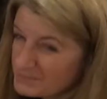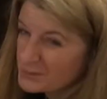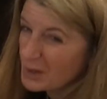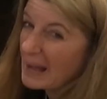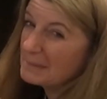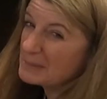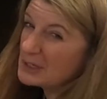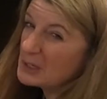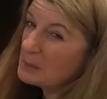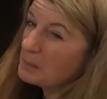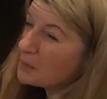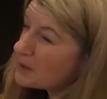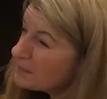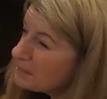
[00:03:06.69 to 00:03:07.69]
So I'm gonna
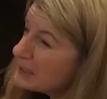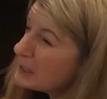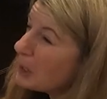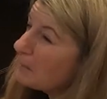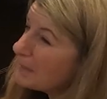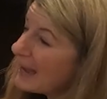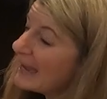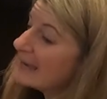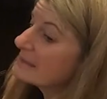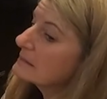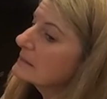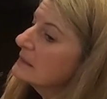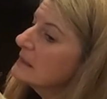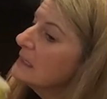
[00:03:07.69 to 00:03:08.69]
probably go
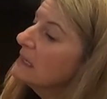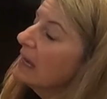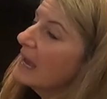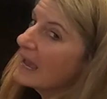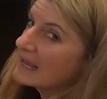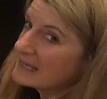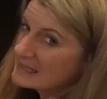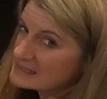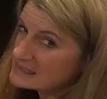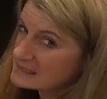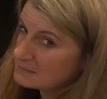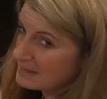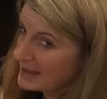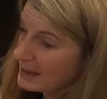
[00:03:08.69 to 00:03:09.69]
back and get
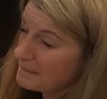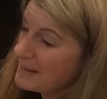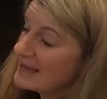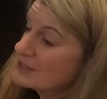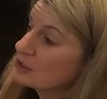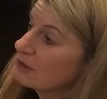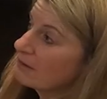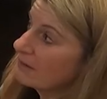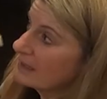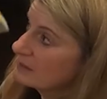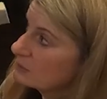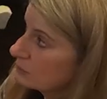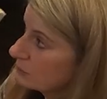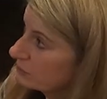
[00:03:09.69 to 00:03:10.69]
some my uh, magic
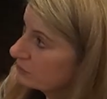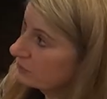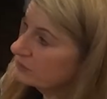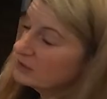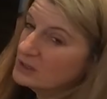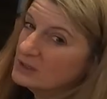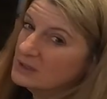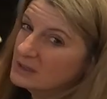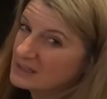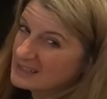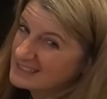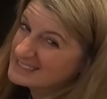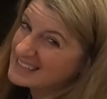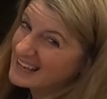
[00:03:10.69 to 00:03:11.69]
erasers
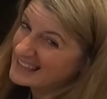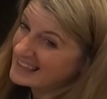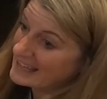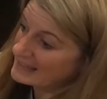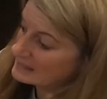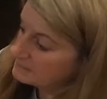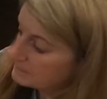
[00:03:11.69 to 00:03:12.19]
because I like